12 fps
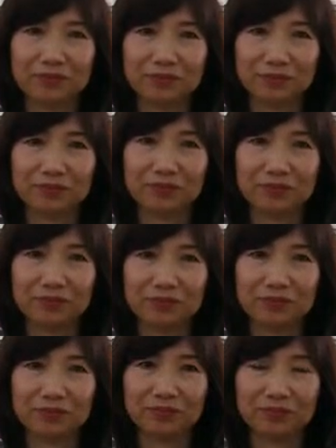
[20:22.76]

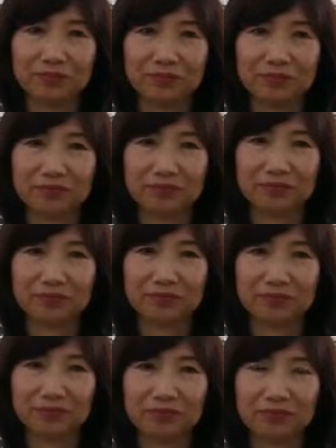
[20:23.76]

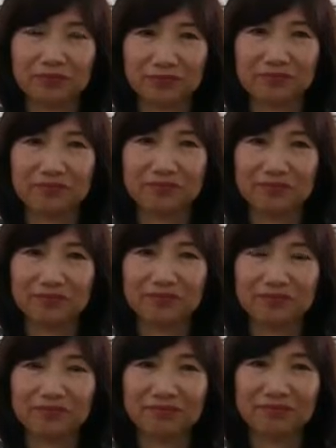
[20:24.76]

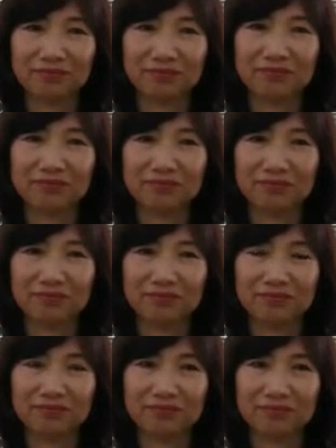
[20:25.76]

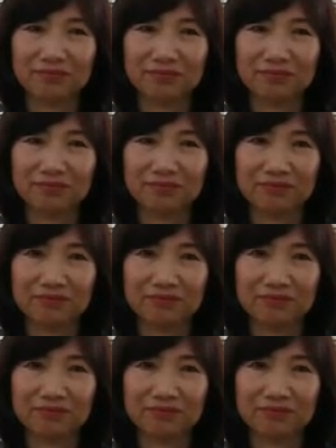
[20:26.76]
(not speaking)